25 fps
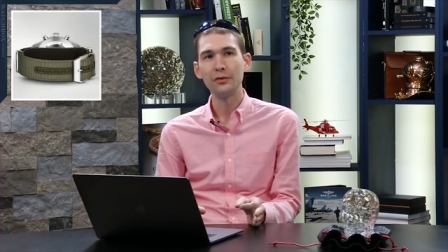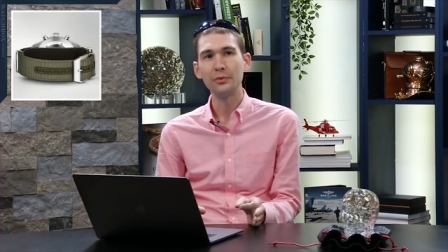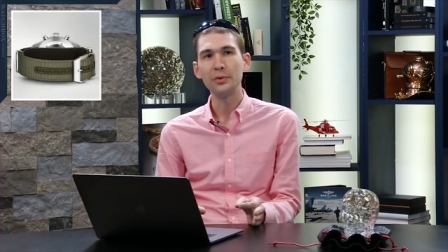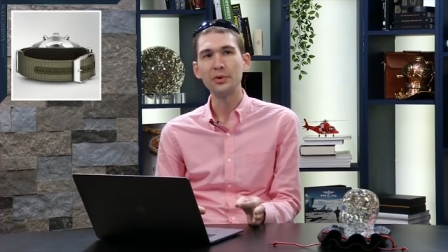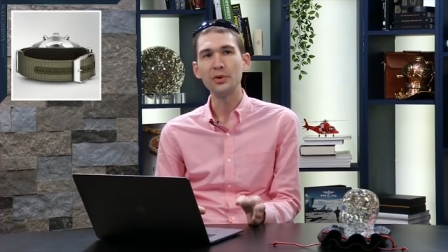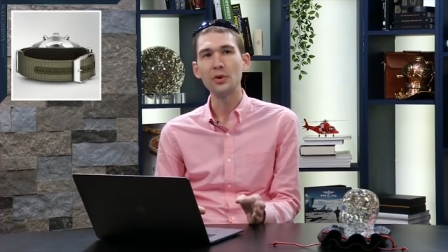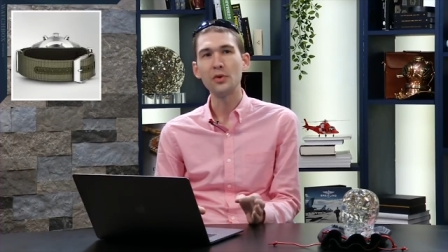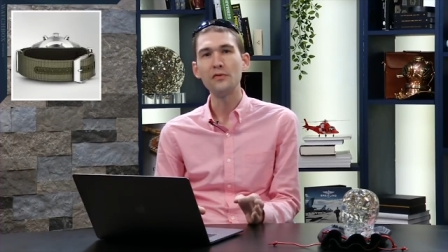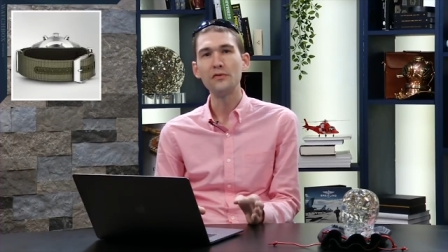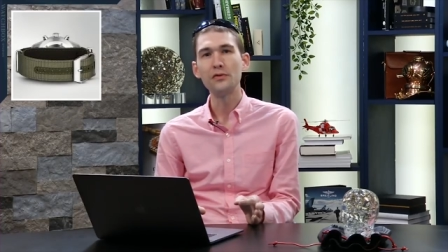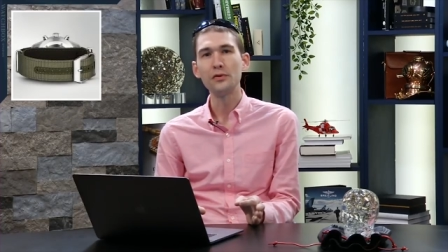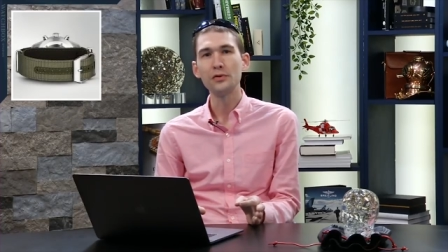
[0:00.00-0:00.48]
If we
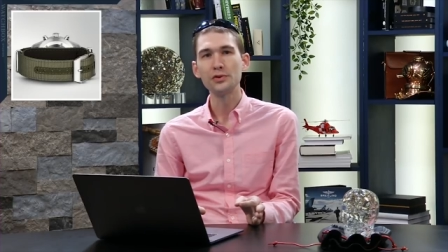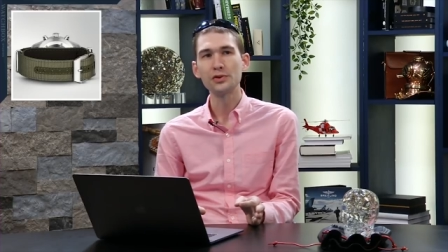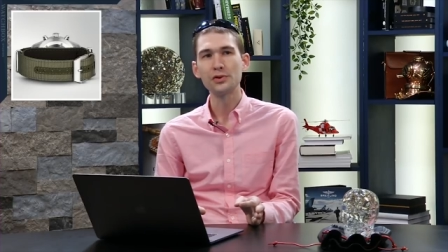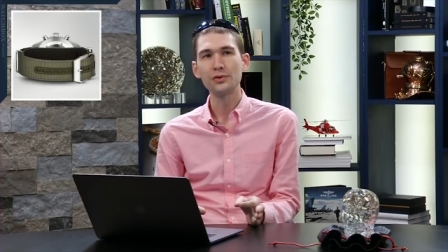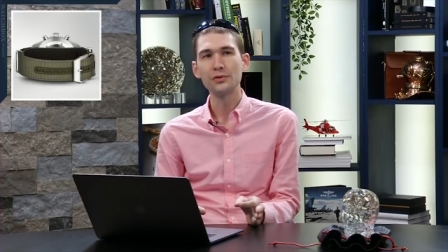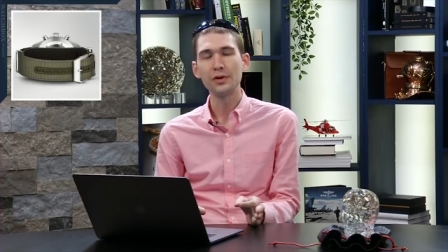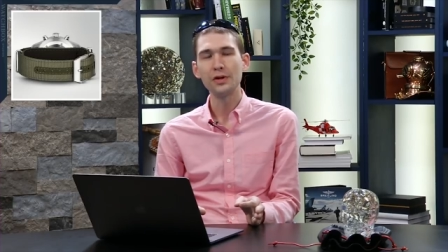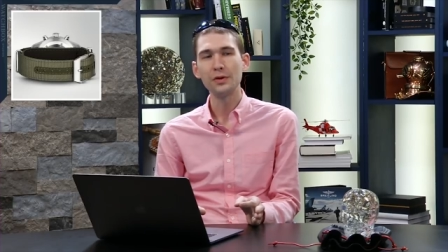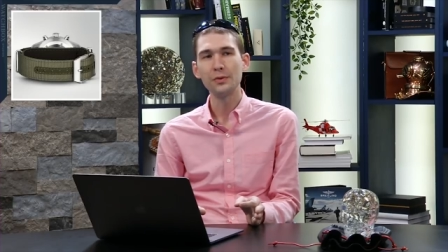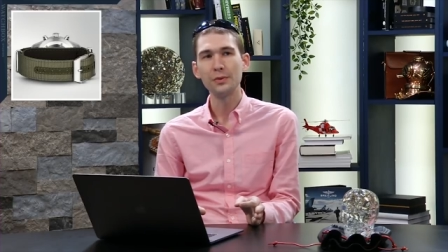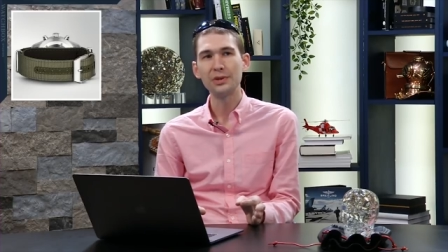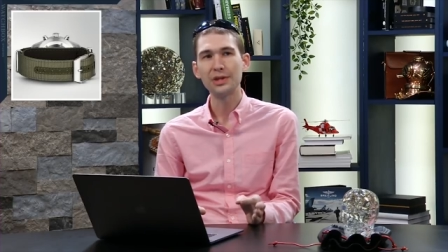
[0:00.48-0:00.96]
go full
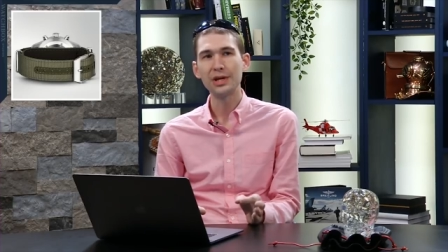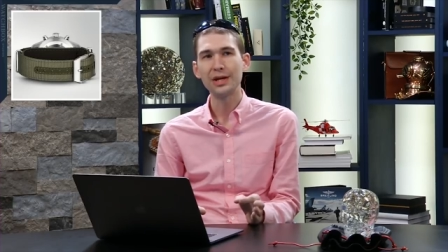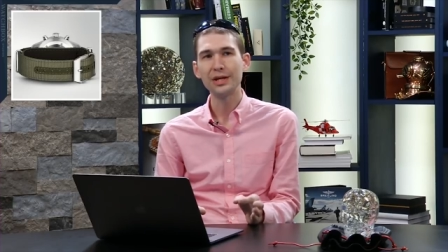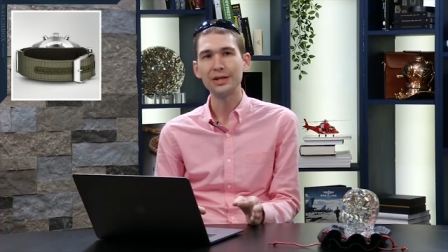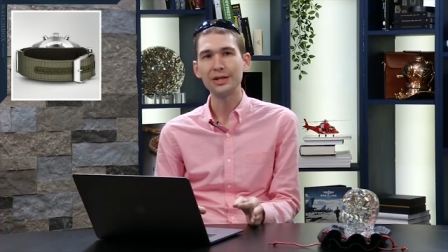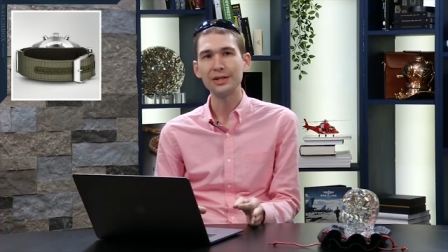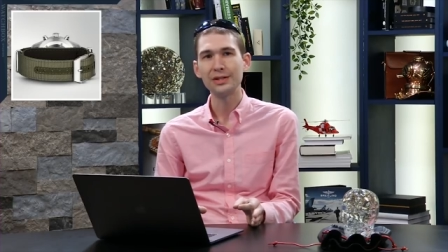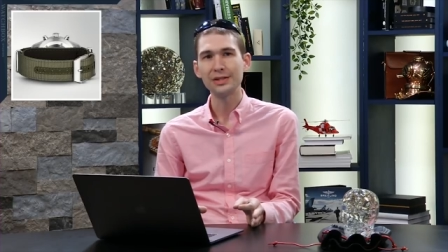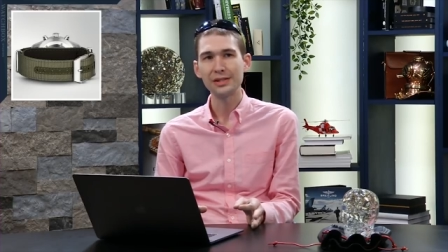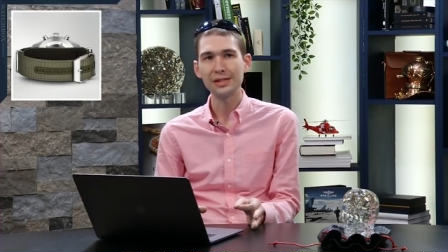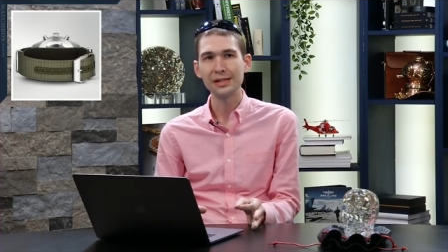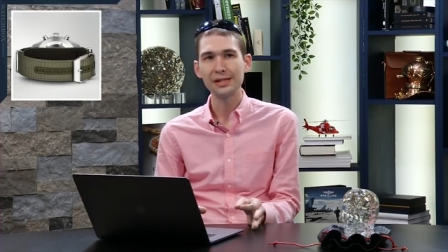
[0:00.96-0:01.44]
screen with that,
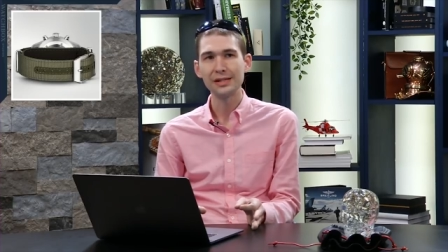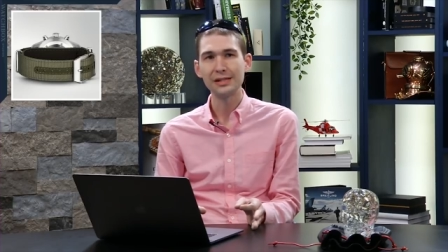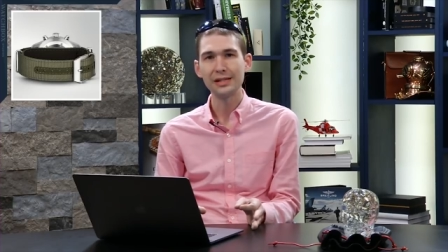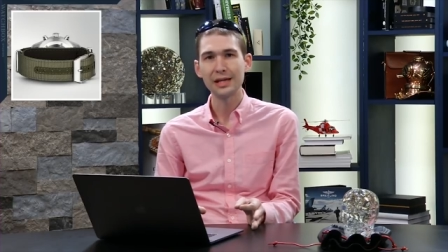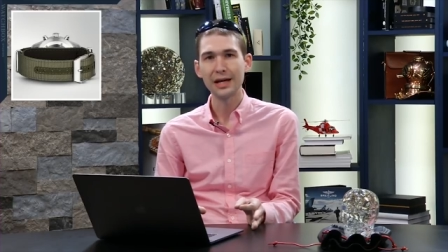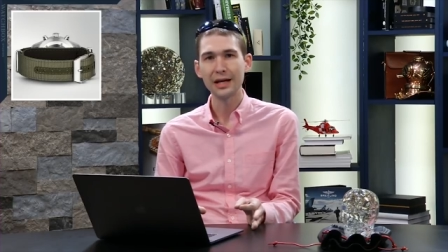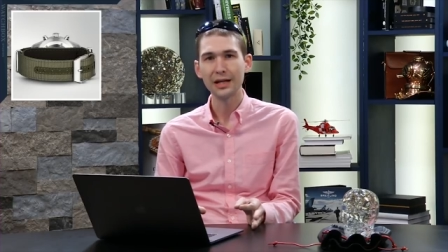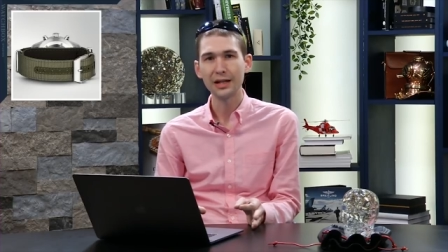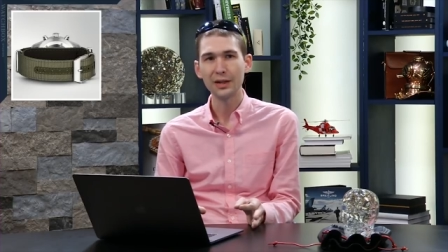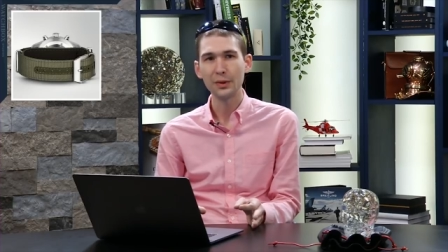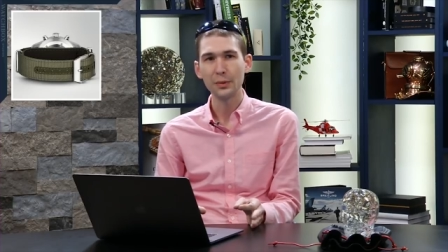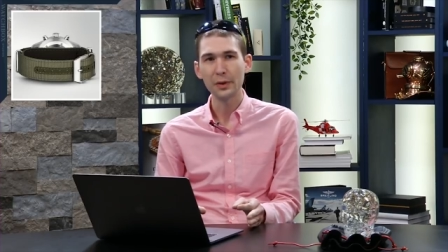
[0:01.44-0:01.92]
you can see
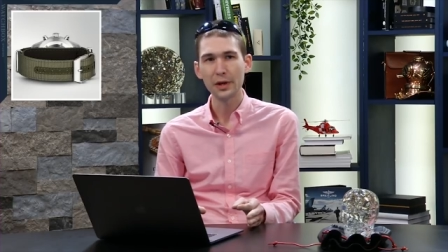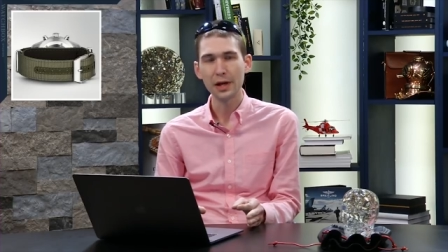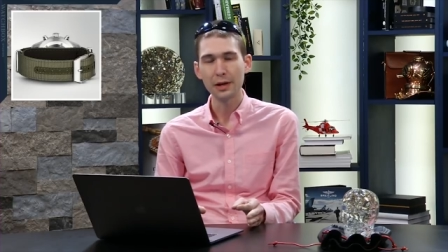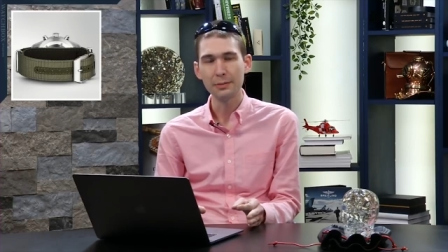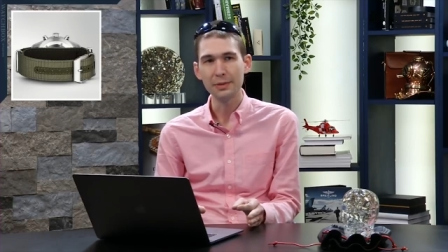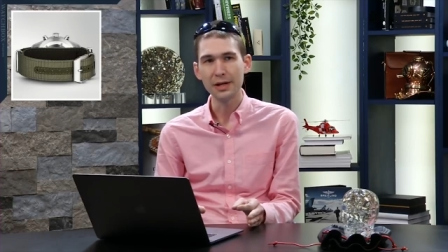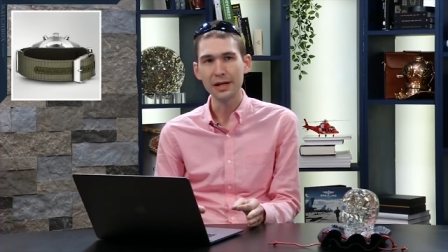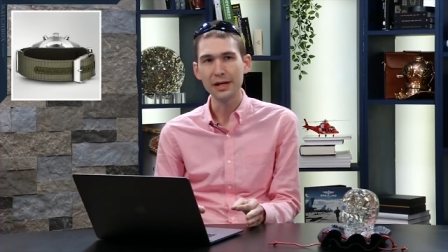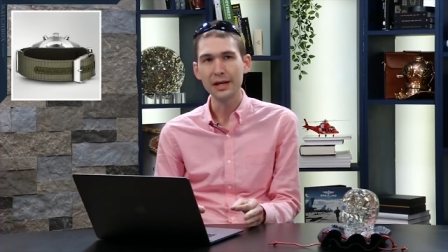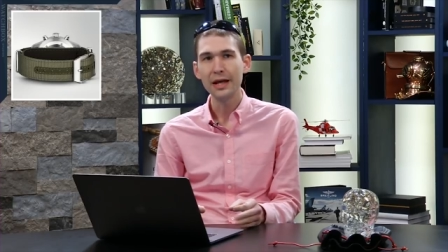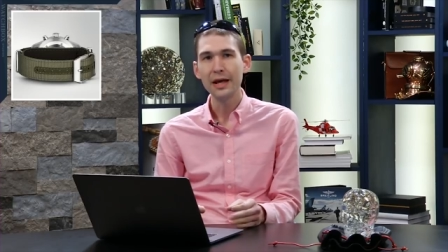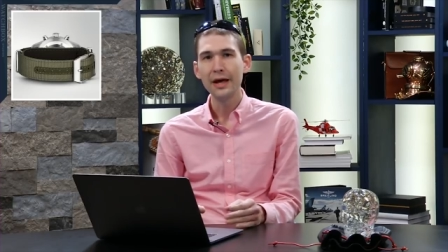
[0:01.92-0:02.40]
exactly what I
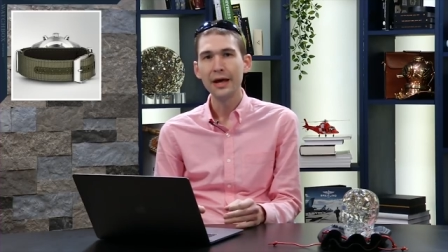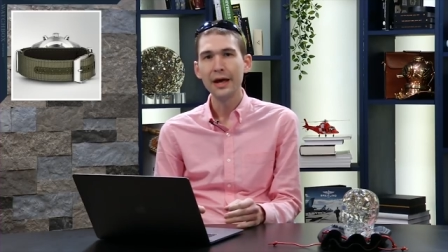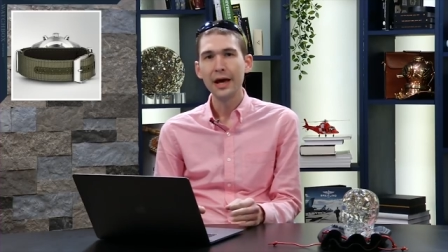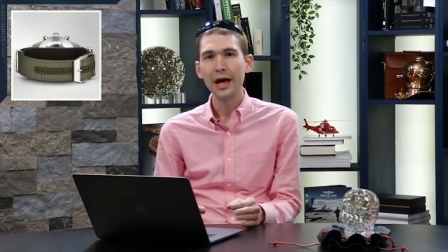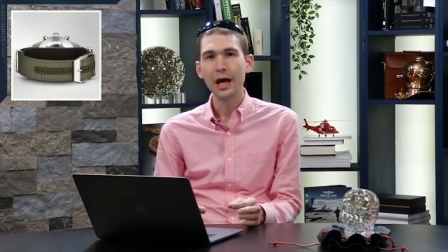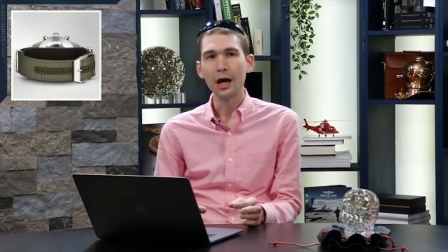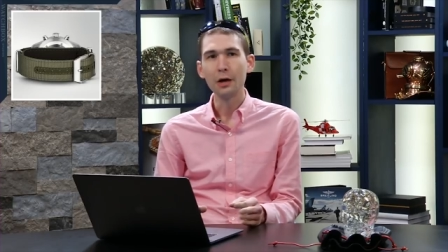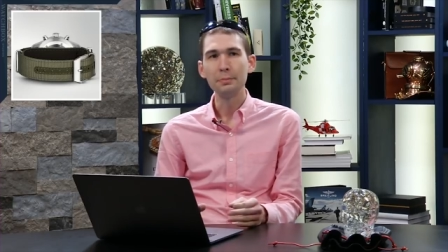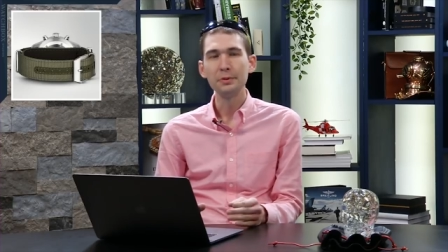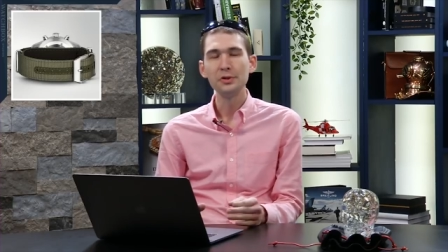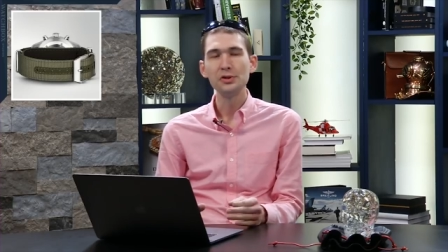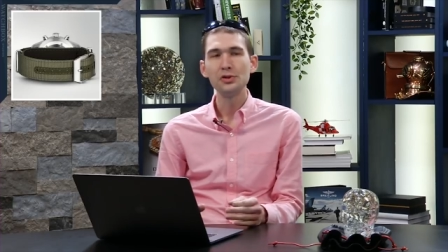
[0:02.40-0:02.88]
mean,
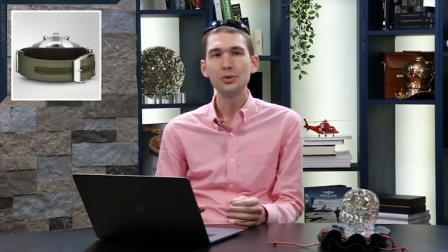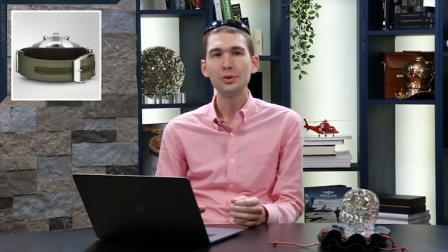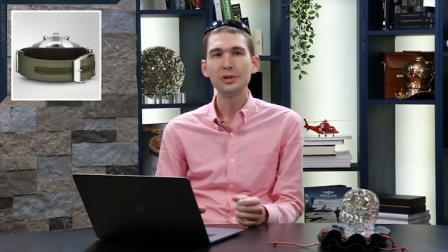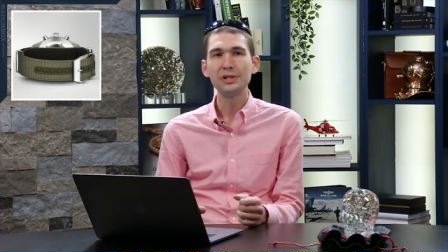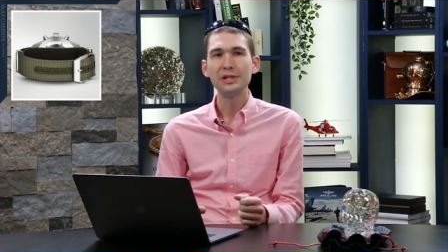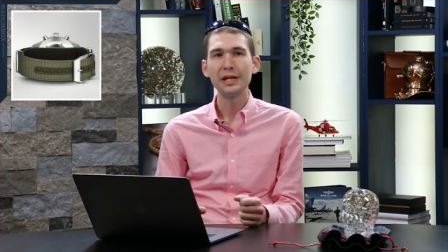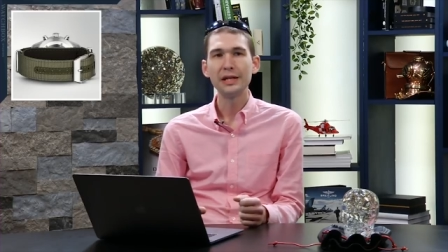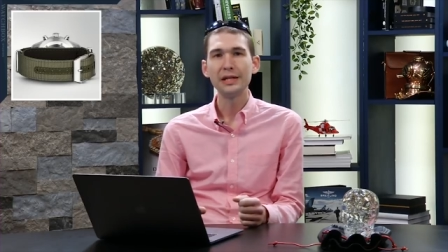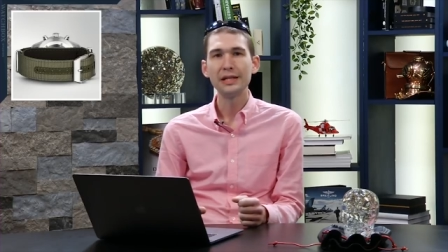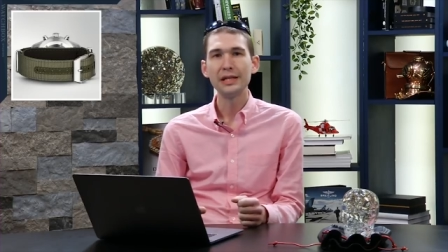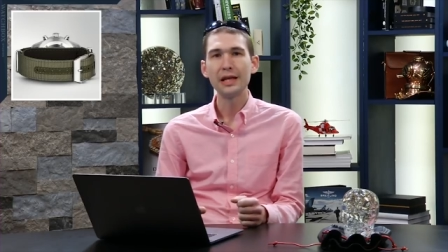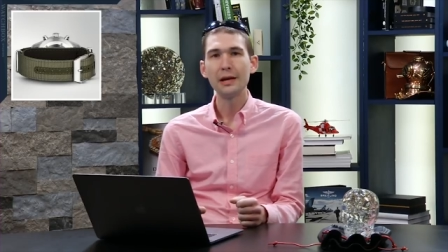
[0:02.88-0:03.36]
helping to
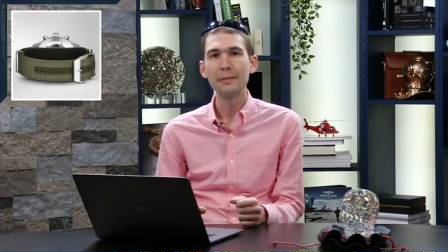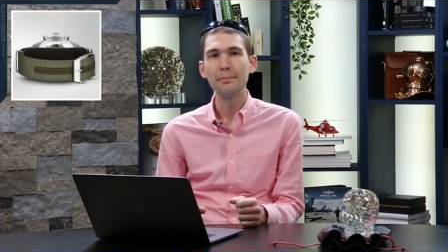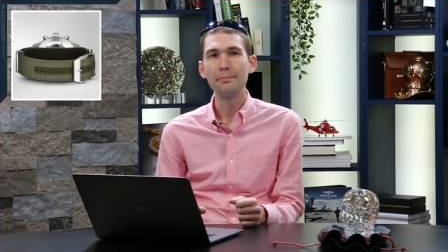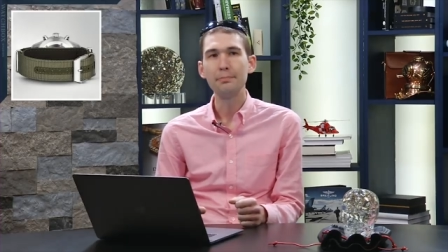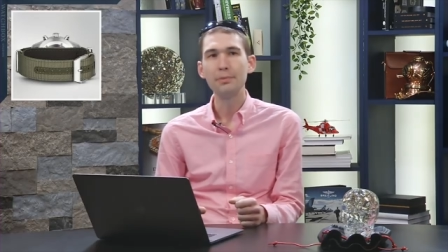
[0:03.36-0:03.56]
attain that